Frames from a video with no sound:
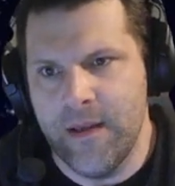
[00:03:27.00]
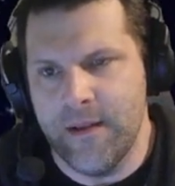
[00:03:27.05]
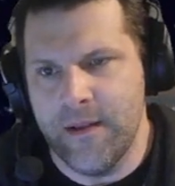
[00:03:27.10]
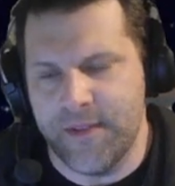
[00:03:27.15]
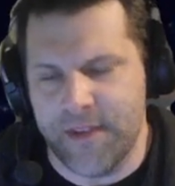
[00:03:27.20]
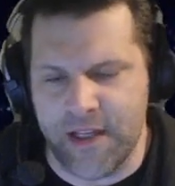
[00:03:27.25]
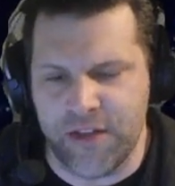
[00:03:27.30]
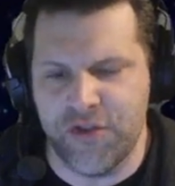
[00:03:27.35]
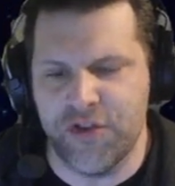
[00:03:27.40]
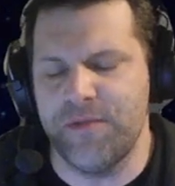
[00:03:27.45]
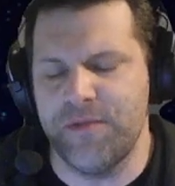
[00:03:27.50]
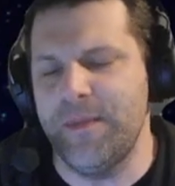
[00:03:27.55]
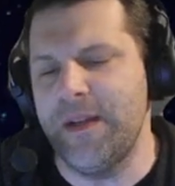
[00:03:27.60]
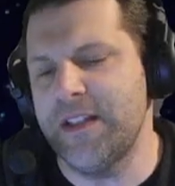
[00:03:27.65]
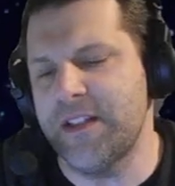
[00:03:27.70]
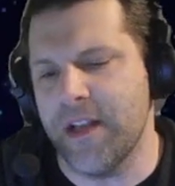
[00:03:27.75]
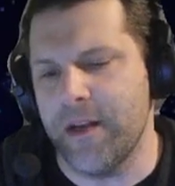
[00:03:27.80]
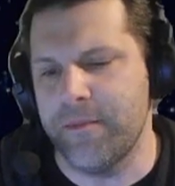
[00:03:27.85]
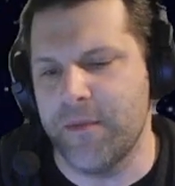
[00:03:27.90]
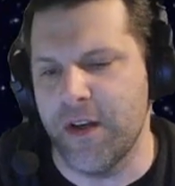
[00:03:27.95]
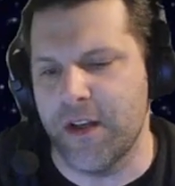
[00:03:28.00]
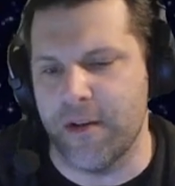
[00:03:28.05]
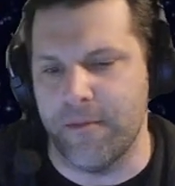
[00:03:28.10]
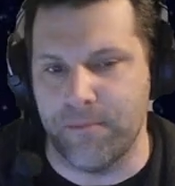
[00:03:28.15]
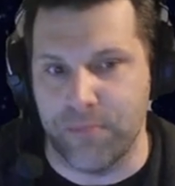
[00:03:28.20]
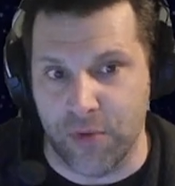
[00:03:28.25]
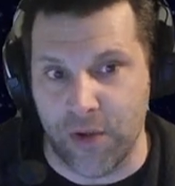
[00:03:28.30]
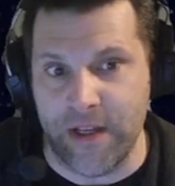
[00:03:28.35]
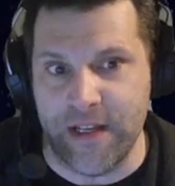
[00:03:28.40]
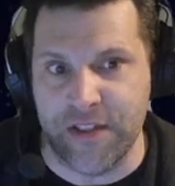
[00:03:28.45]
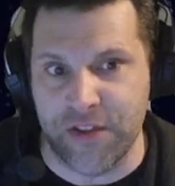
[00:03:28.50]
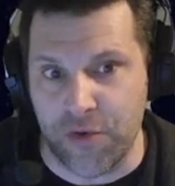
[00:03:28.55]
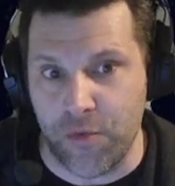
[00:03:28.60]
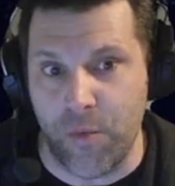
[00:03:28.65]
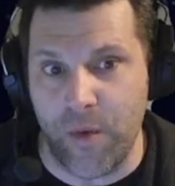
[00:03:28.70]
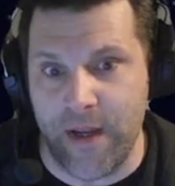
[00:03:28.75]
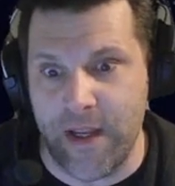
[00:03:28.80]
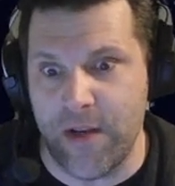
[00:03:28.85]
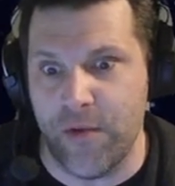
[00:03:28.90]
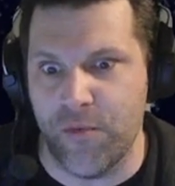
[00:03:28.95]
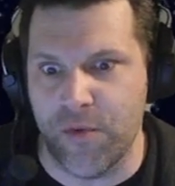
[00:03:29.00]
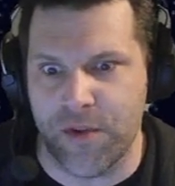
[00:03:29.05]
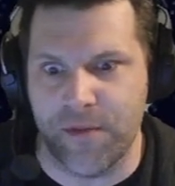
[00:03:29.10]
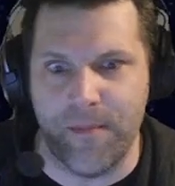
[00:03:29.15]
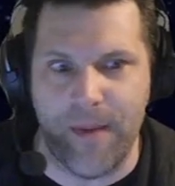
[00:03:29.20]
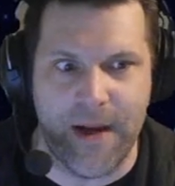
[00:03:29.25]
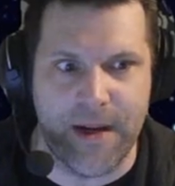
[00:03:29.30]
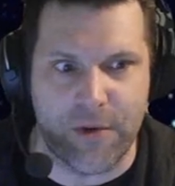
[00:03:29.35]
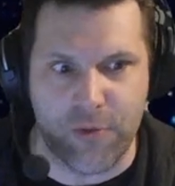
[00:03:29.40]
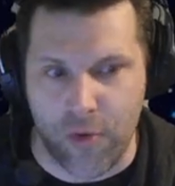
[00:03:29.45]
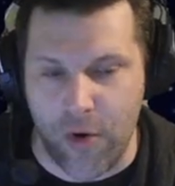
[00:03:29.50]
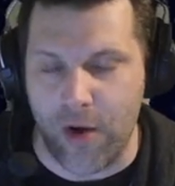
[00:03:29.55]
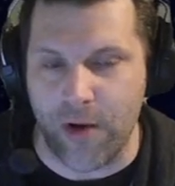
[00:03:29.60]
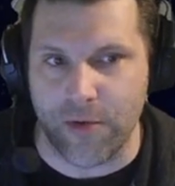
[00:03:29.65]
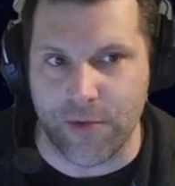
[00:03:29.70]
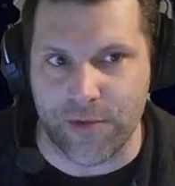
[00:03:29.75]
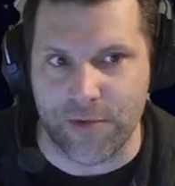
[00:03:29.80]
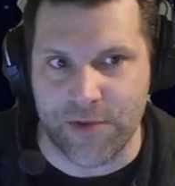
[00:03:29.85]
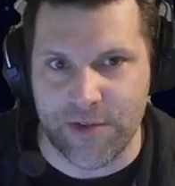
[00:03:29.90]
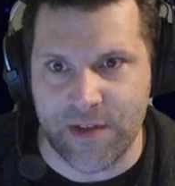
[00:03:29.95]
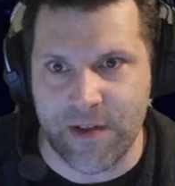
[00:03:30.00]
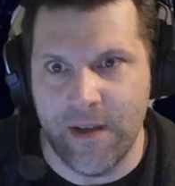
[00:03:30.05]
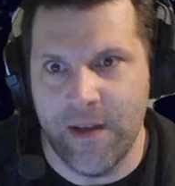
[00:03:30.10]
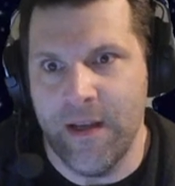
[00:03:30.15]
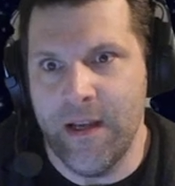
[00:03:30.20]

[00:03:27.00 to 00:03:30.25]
That just means I'm going to blaze away with my crawlers.